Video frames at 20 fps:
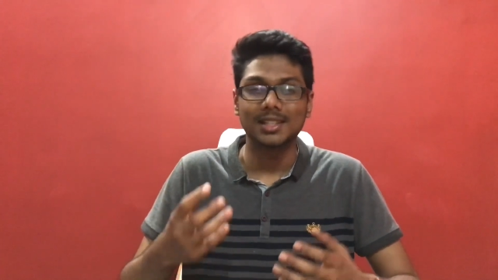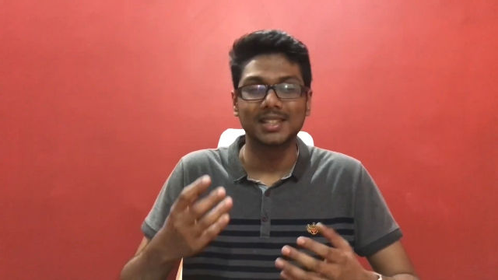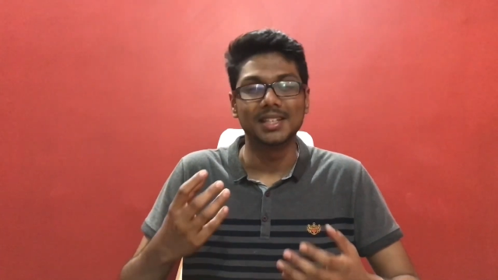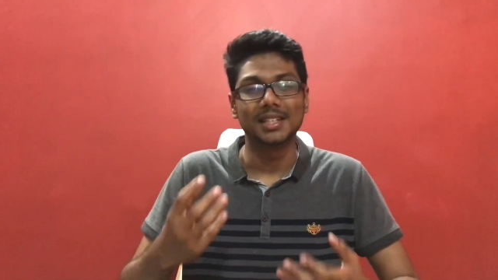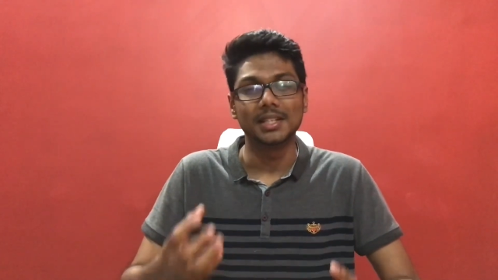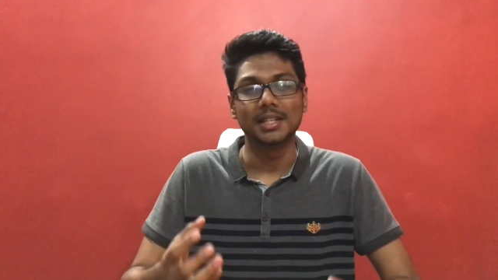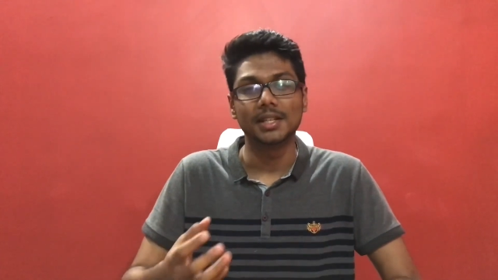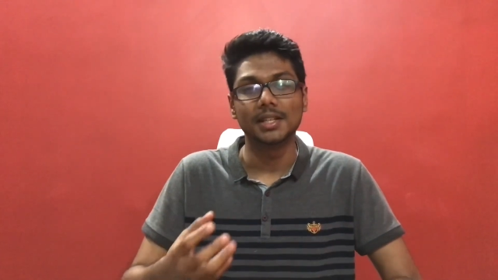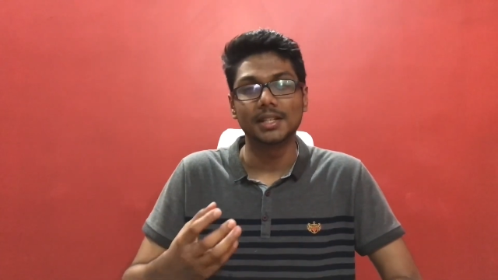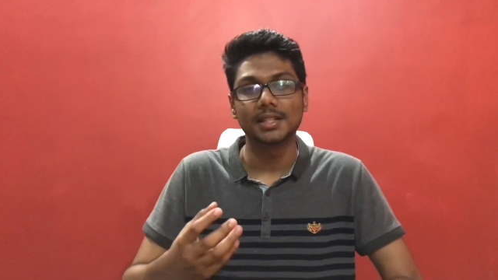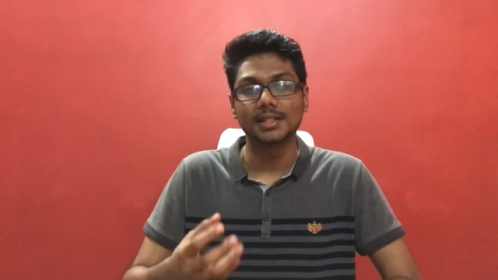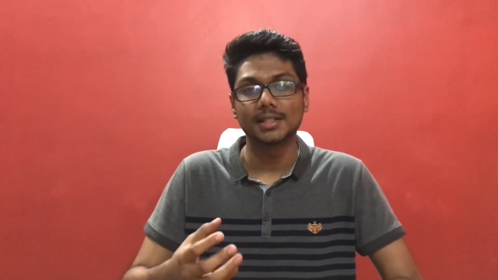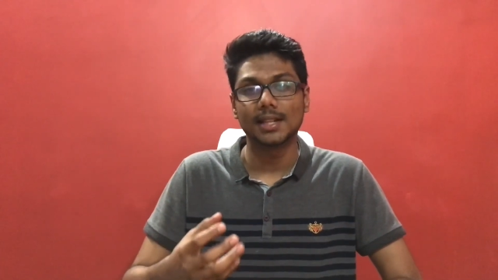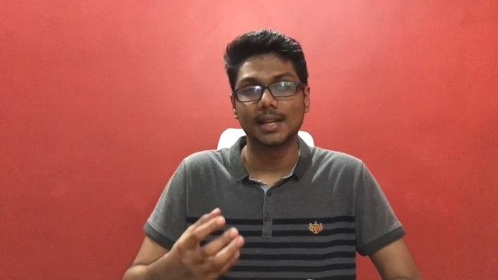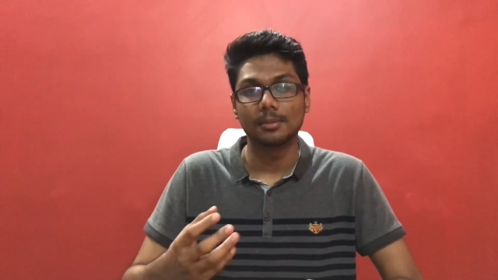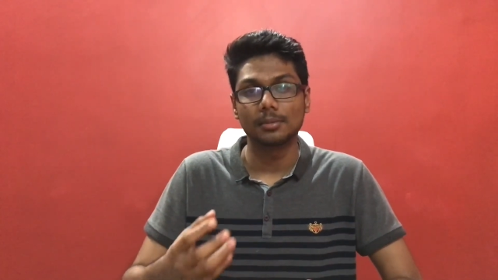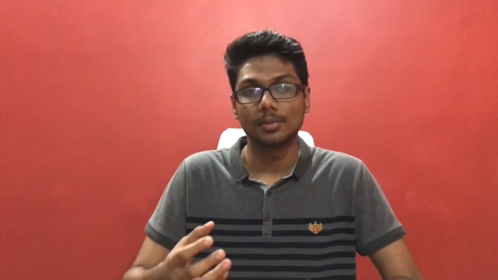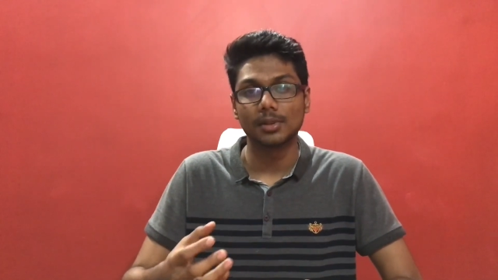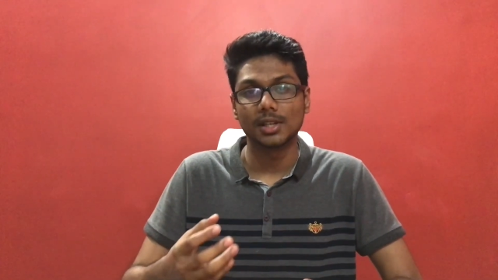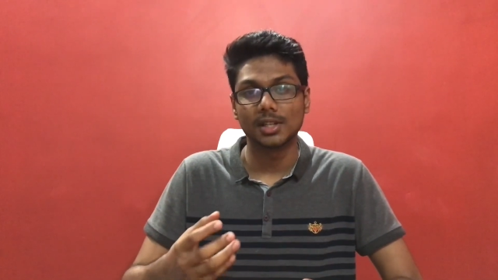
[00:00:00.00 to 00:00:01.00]
the nearest
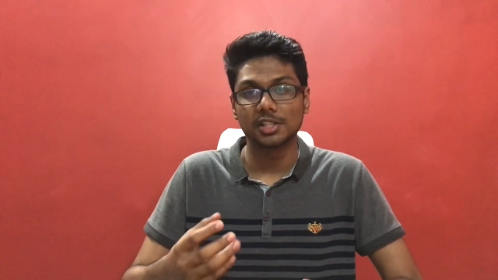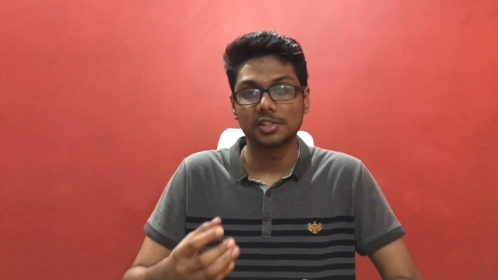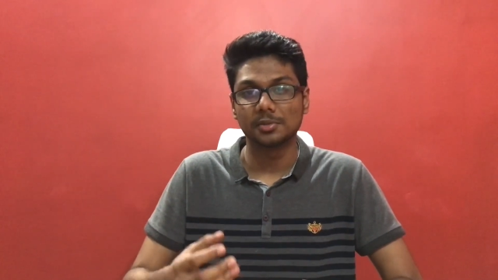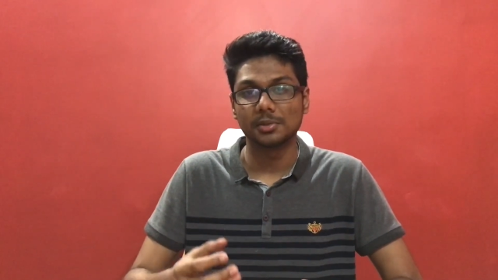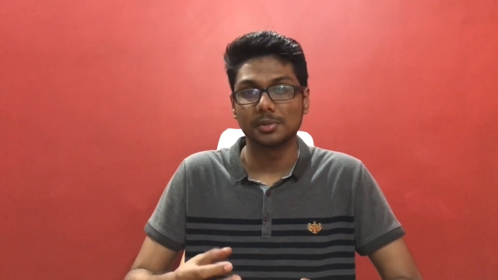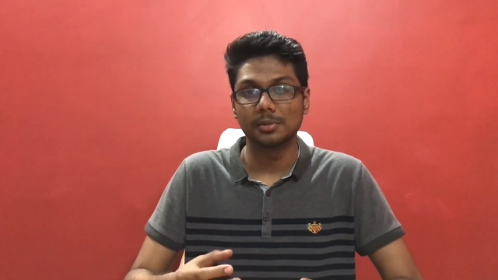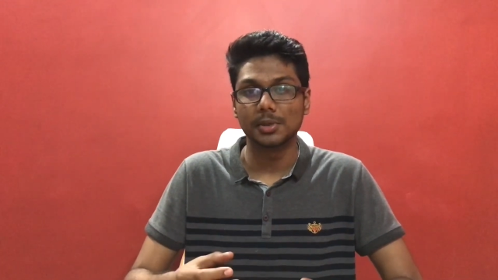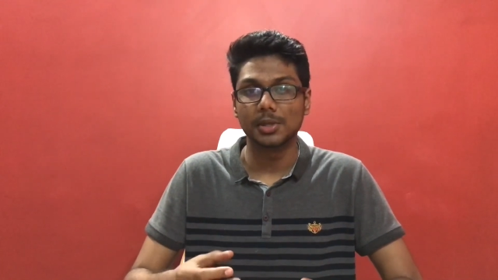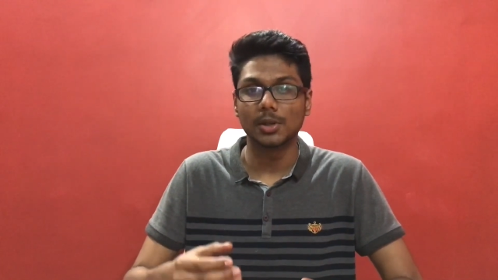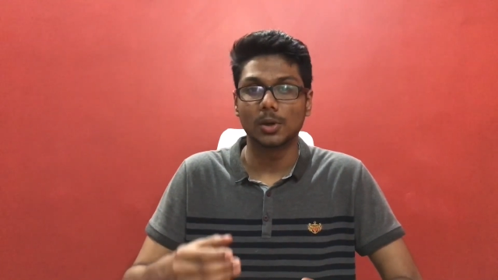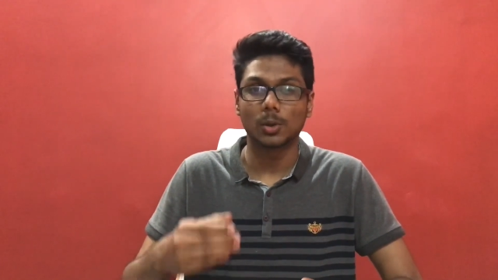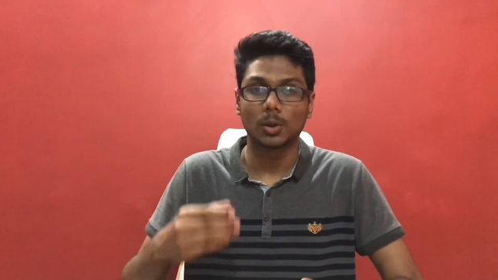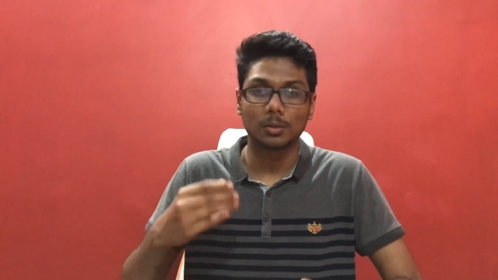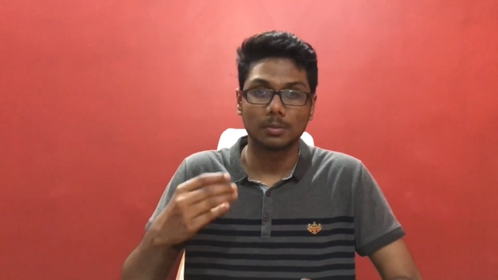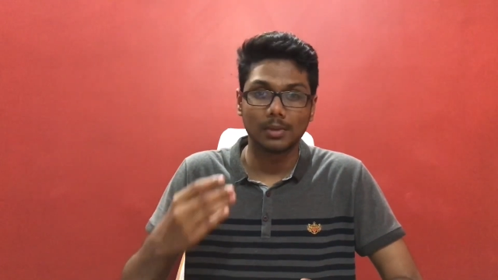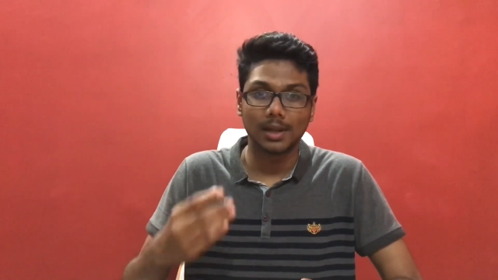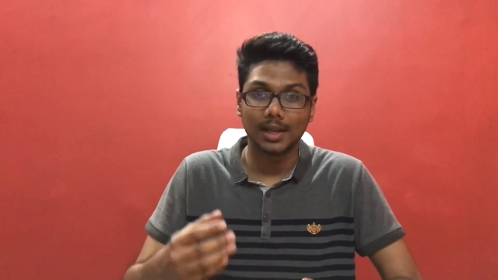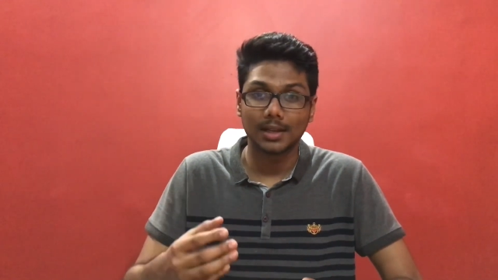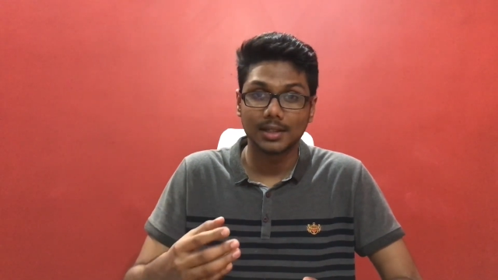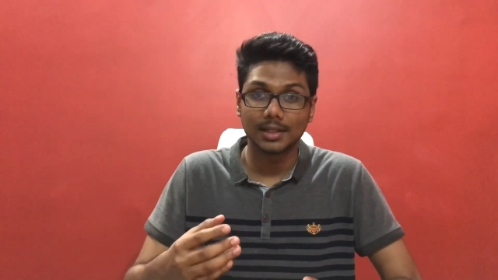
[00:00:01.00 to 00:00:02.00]
ambulance will be
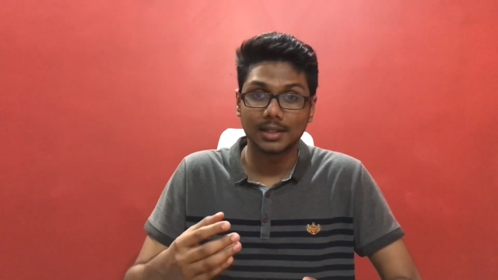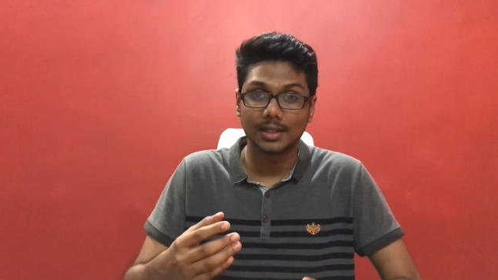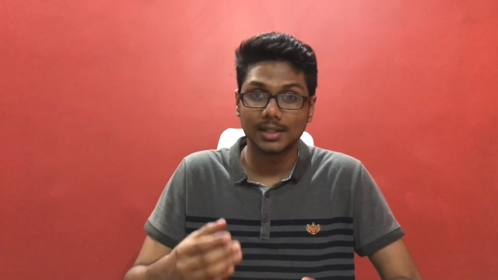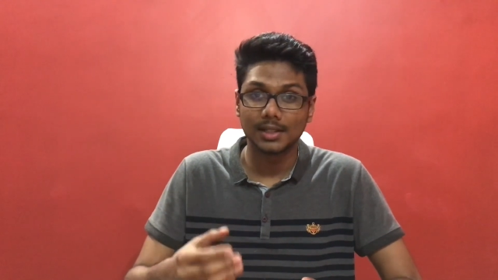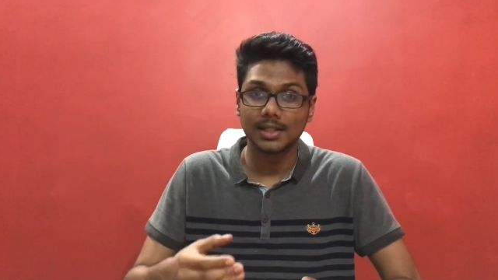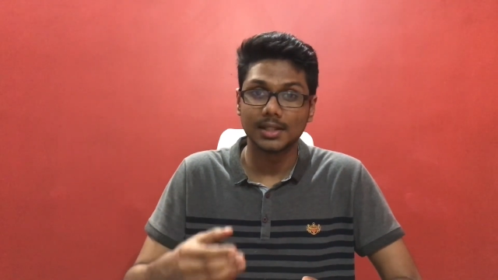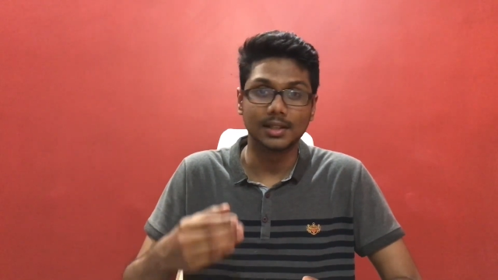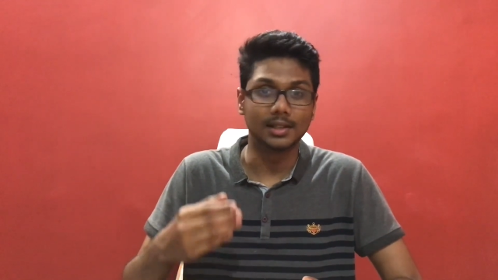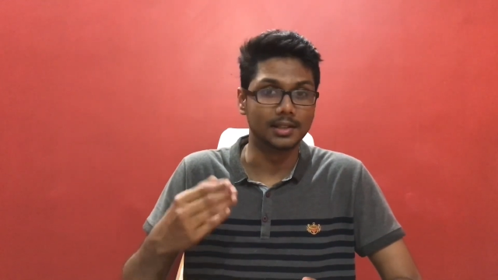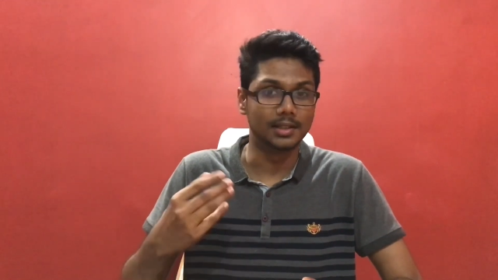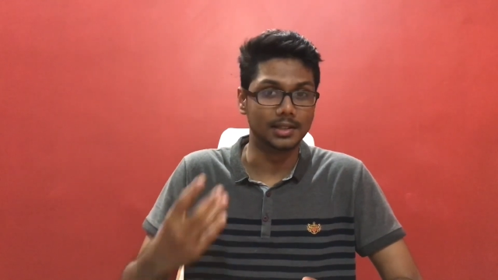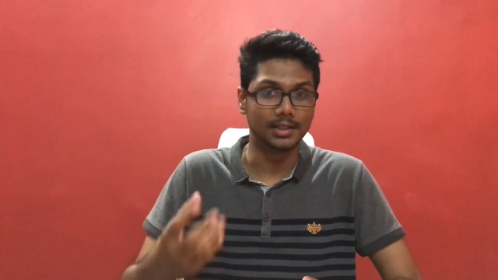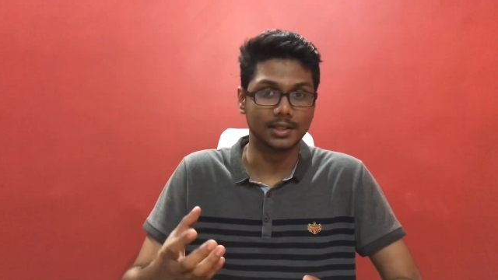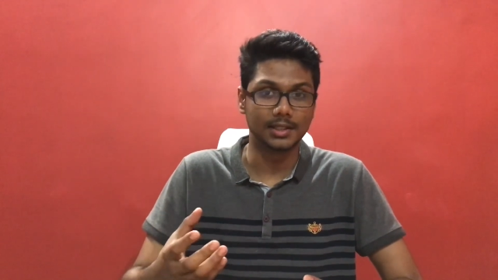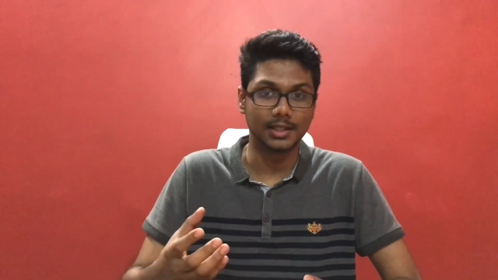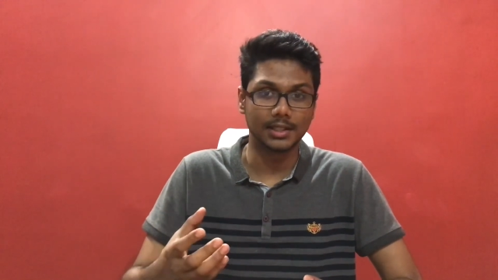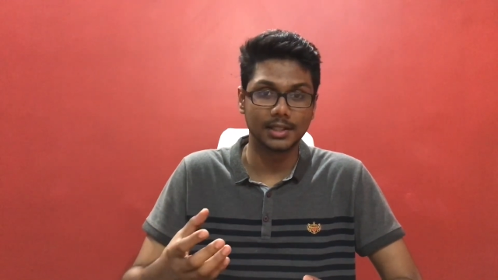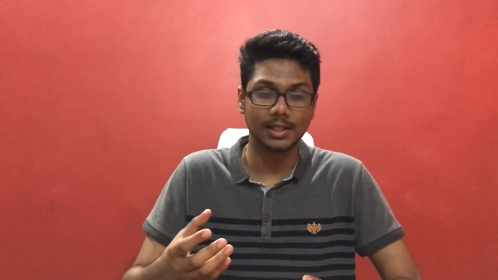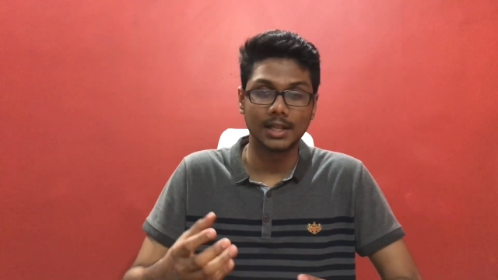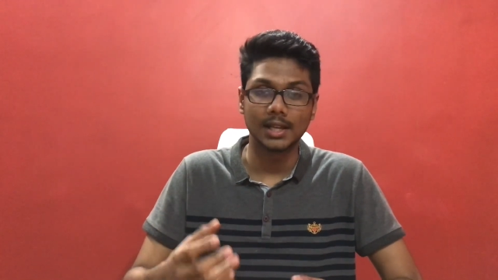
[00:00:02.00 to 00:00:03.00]
automatically
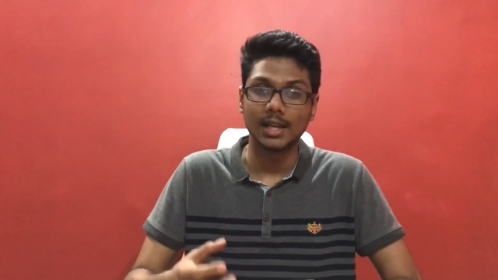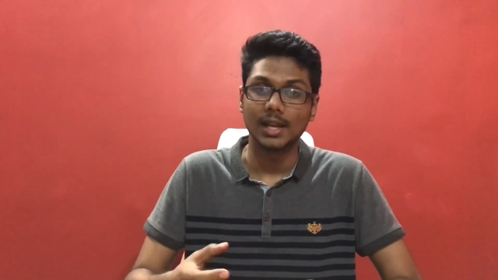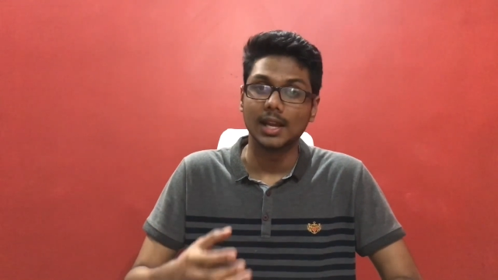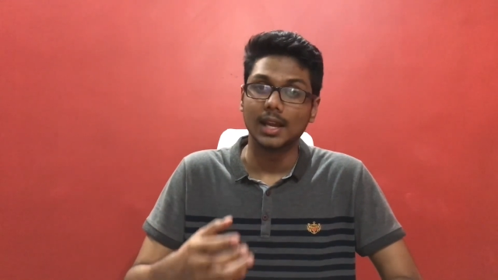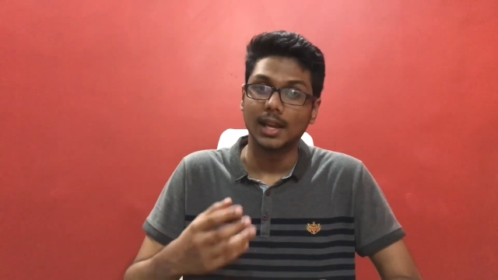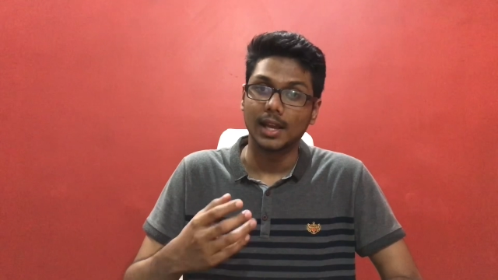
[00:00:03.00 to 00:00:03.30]
alerted